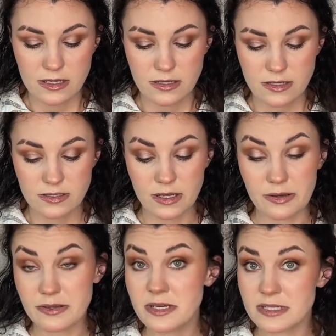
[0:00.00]
So
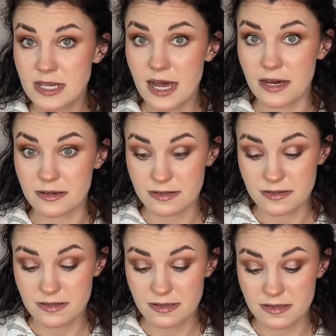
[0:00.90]
you can tell
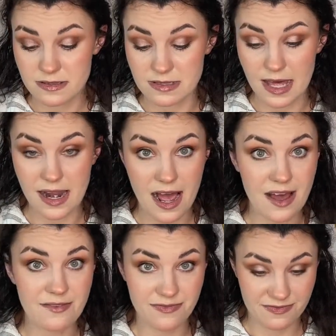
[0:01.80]
that
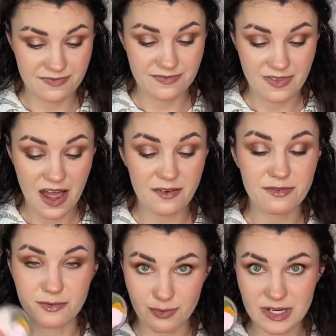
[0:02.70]
I've
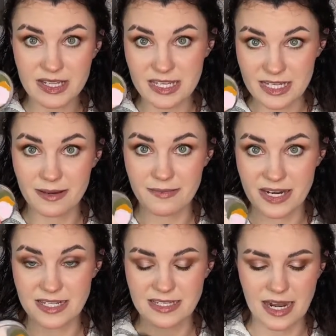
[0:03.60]
really
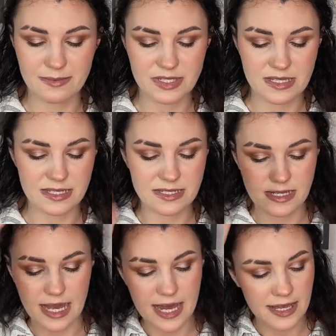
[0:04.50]
committed time to this
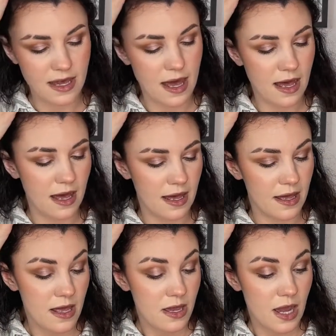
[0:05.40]
guy.
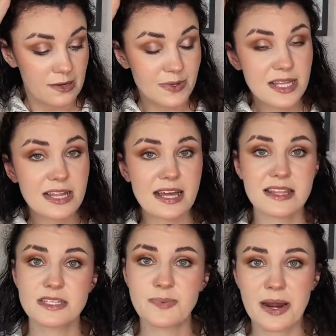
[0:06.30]
I really like
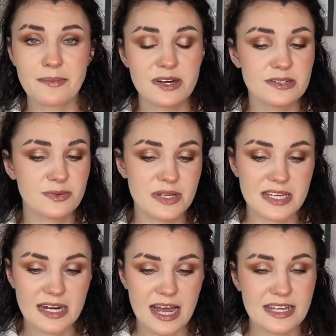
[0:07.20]
this primer. It's really
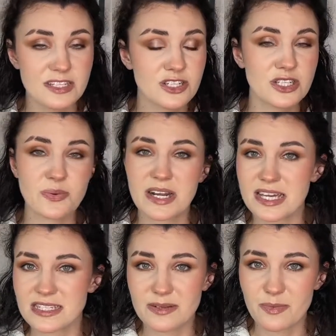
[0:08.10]
nice. Just want to
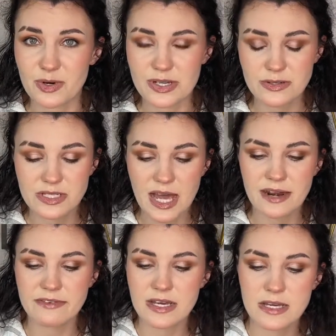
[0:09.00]
get some more use out
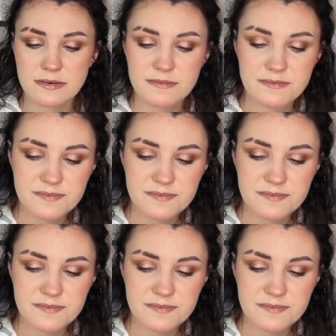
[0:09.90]
of it.